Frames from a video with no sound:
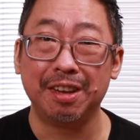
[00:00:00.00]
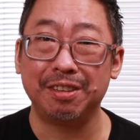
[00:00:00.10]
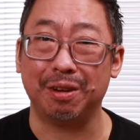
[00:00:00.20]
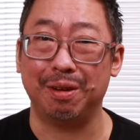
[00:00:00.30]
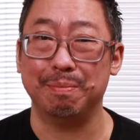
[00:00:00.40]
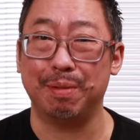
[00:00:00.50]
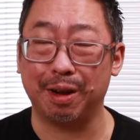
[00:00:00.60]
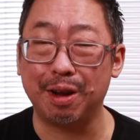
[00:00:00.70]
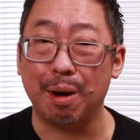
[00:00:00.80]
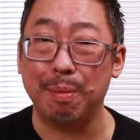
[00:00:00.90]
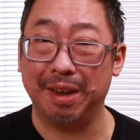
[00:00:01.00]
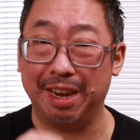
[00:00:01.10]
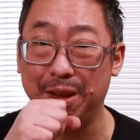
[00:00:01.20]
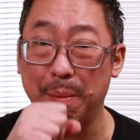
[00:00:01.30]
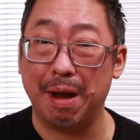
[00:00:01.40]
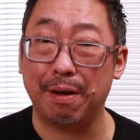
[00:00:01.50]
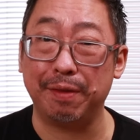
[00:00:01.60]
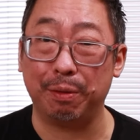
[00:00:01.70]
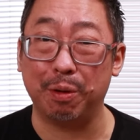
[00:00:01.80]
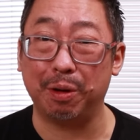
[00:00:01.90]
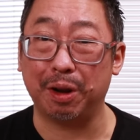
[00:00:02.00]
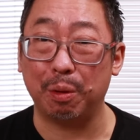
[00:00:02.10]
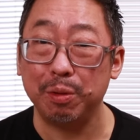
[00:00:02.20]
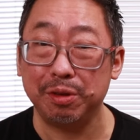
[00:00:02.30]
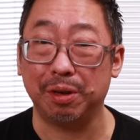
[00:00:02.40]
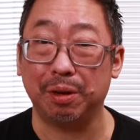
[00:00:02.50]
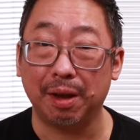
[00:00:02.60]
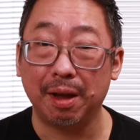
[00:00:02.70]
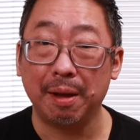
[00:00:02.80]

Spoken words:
sodium bicarbonate in your mouth in one go, would you?